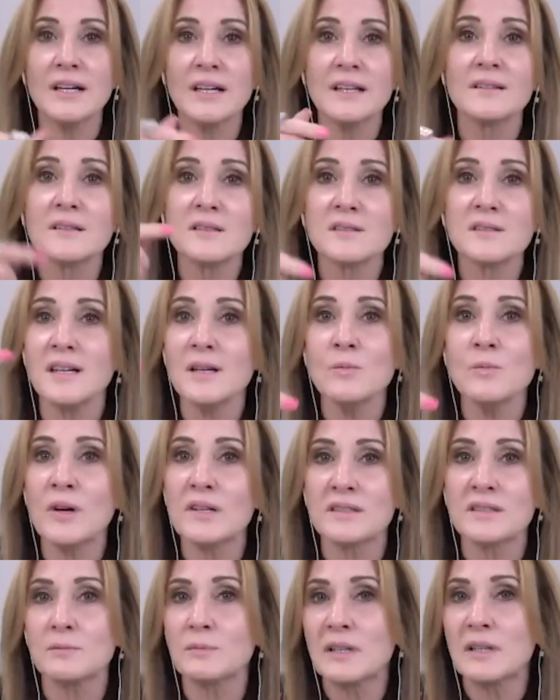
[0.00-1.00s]
in the same
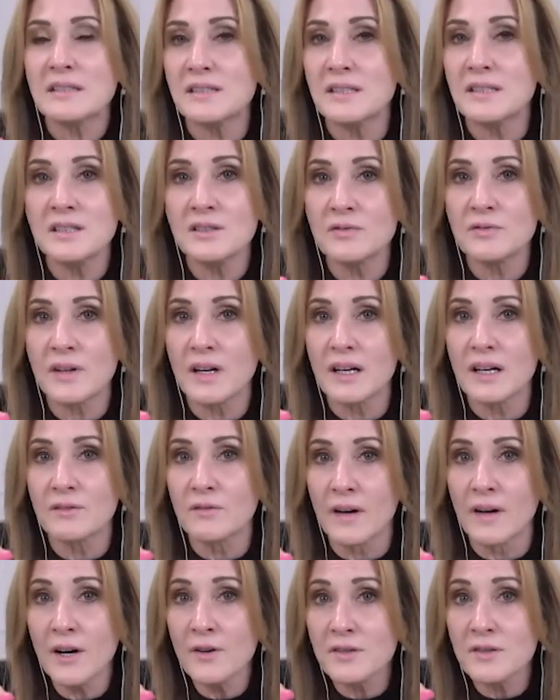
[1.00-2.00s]
ways as it would identify a
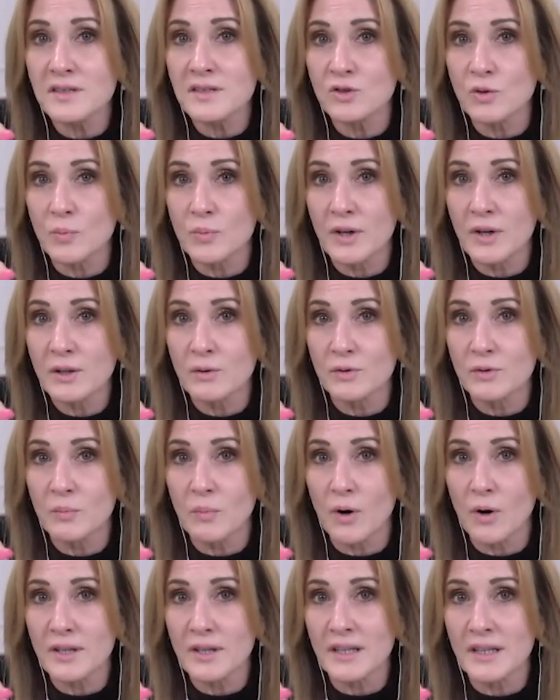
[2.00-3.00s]
virus in your brain or your
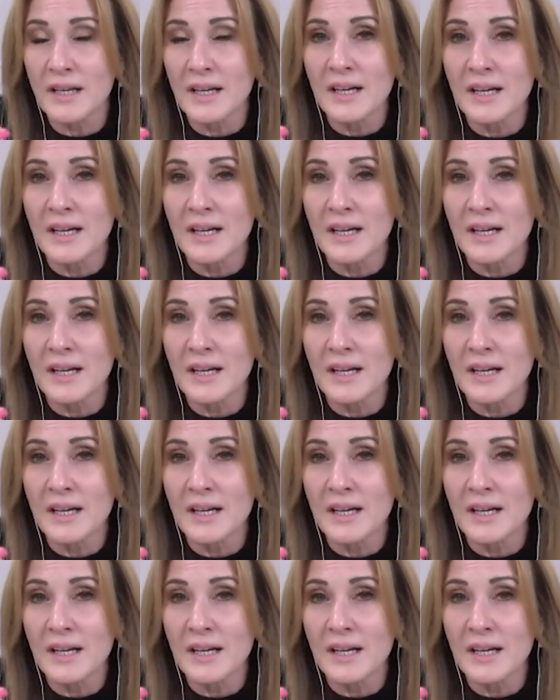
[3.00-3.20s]
body.